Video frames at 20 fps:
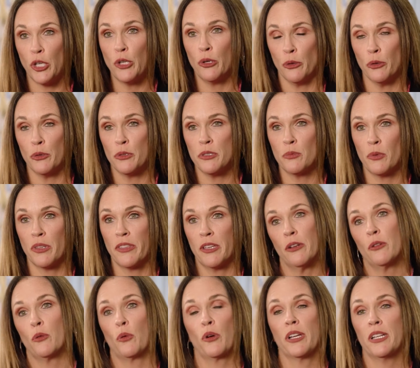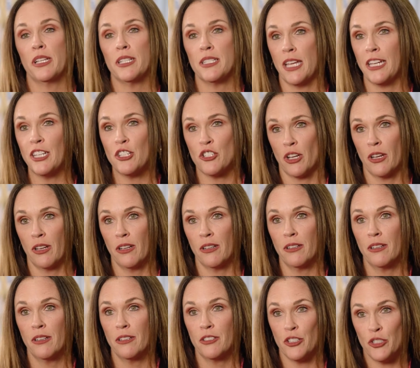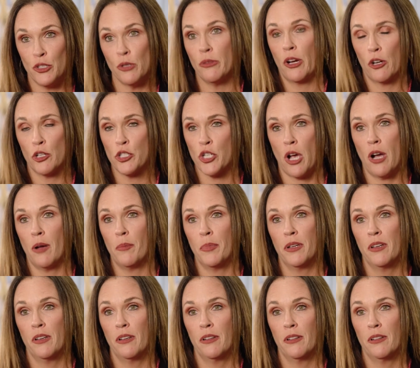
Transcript: use within an organization to do their job.